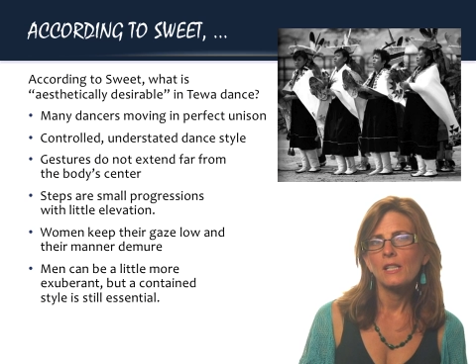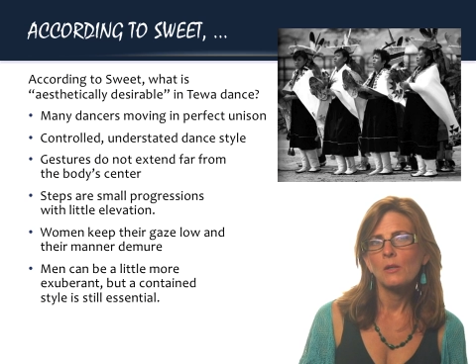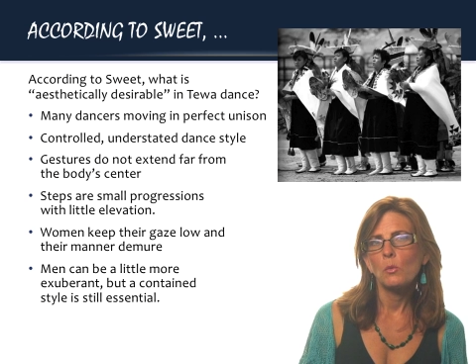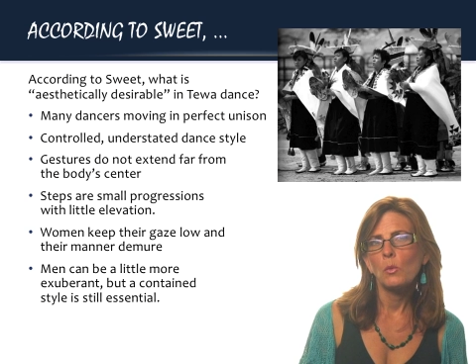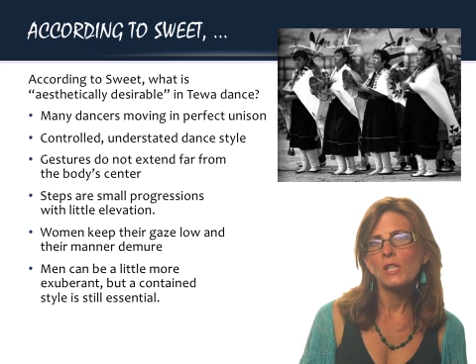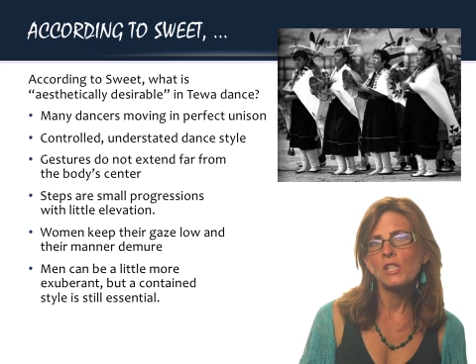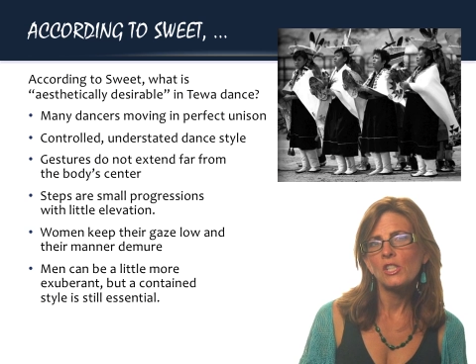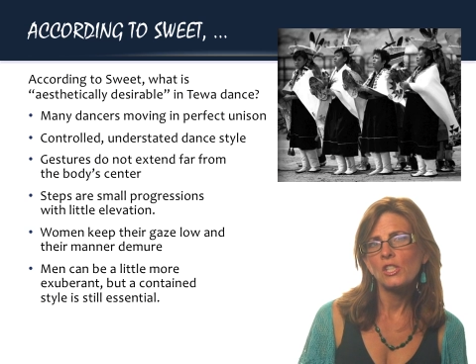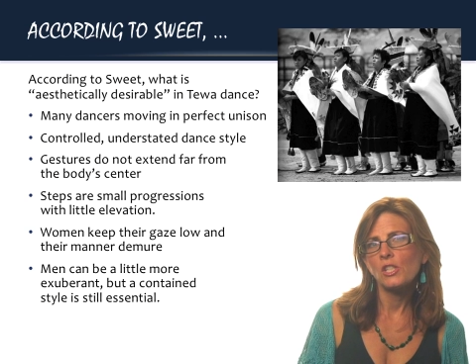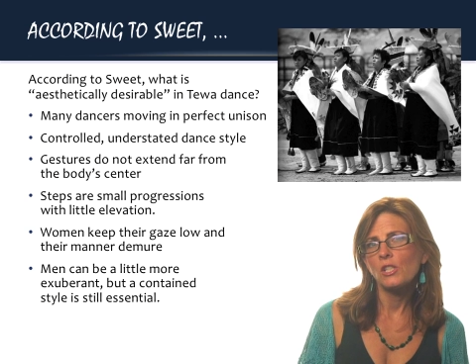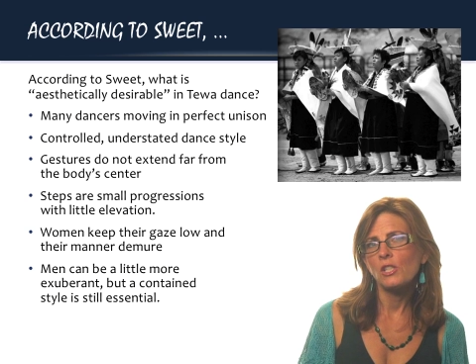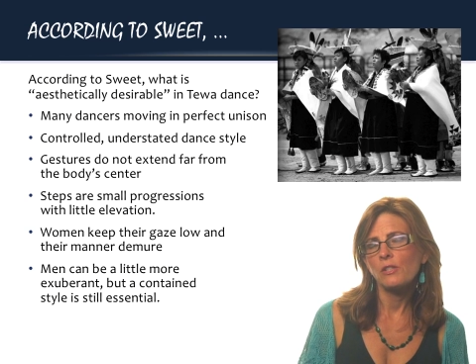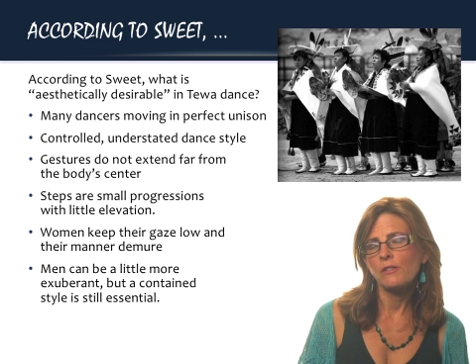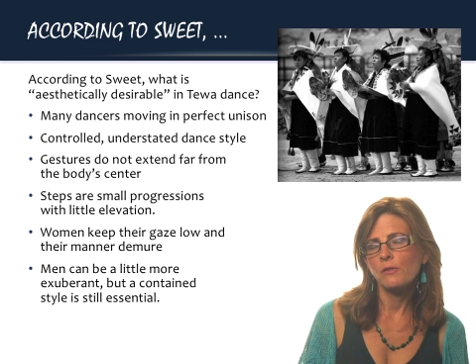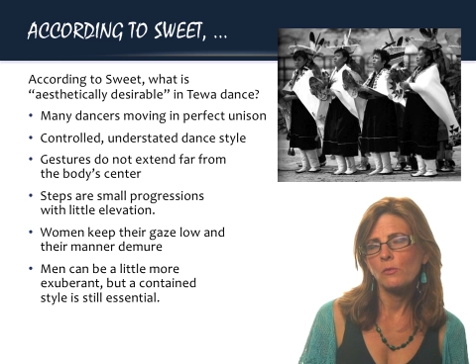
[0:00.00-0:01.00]
what does
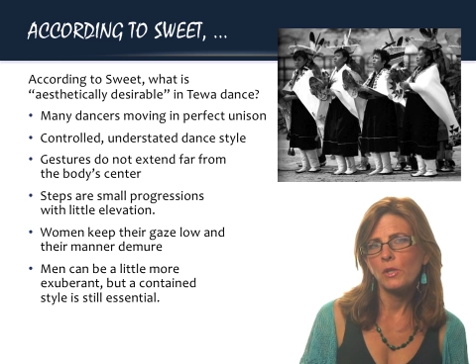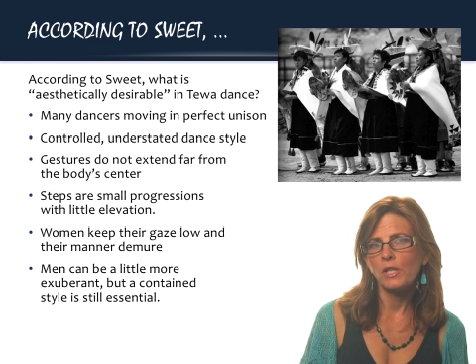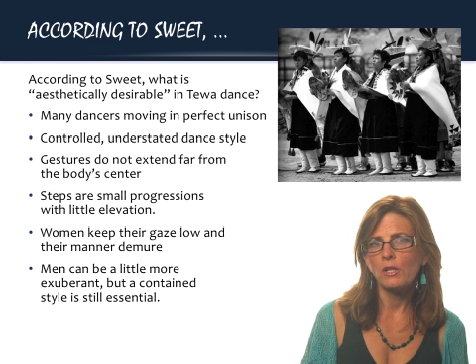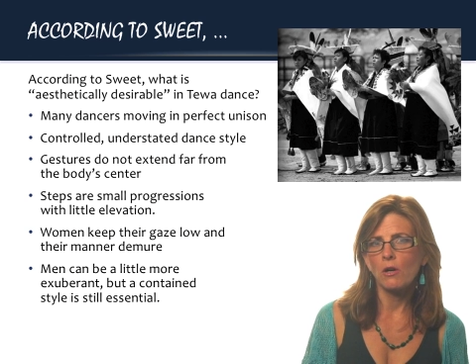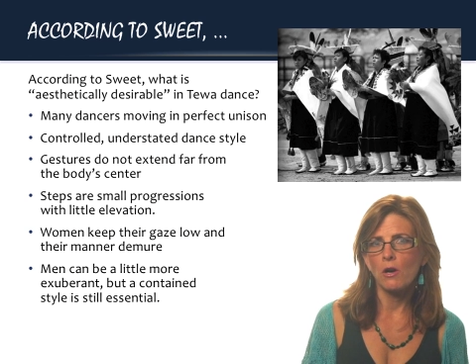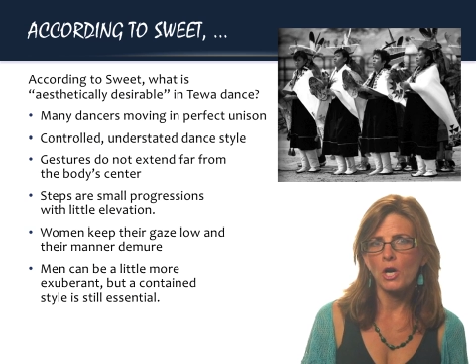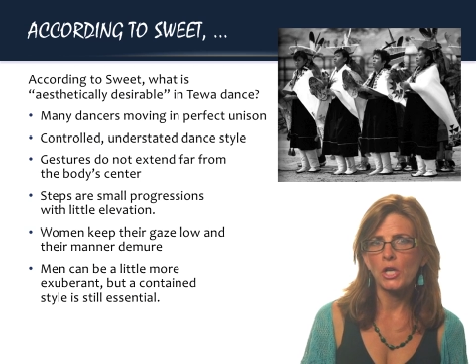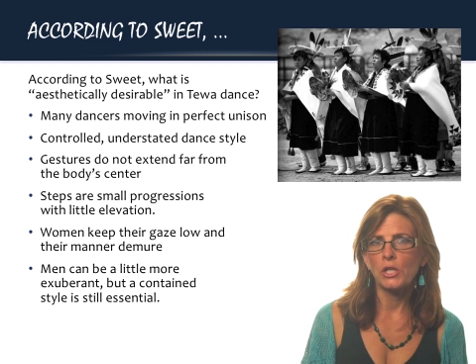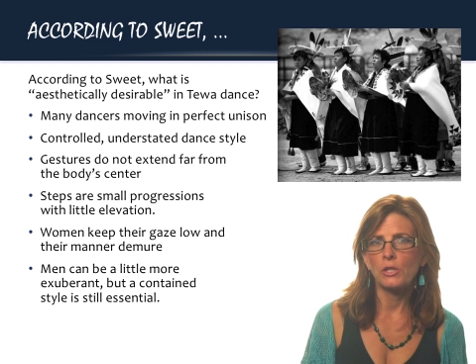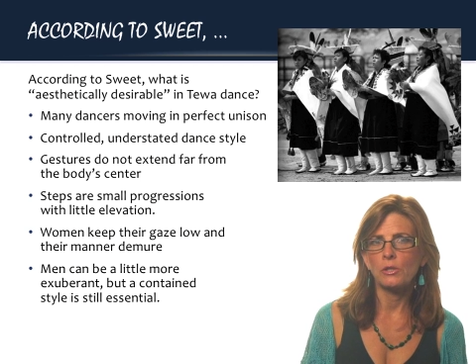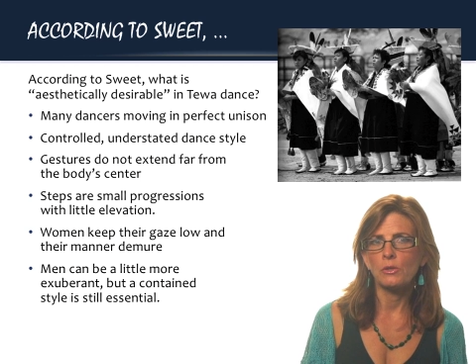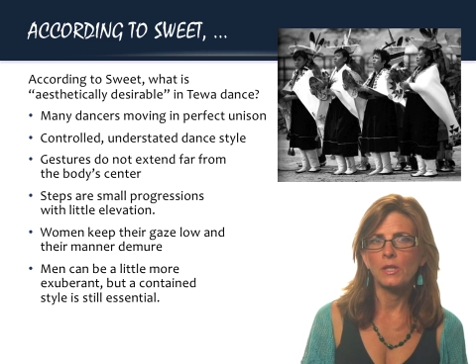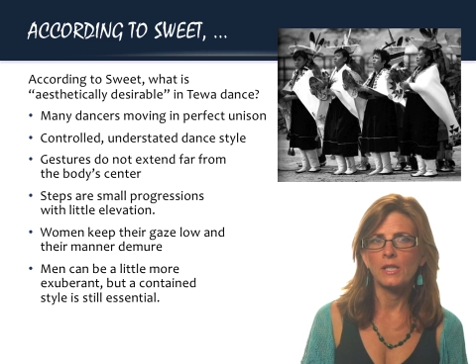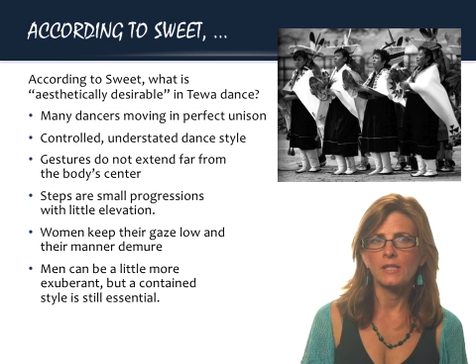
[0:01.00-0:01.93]
Sweet argue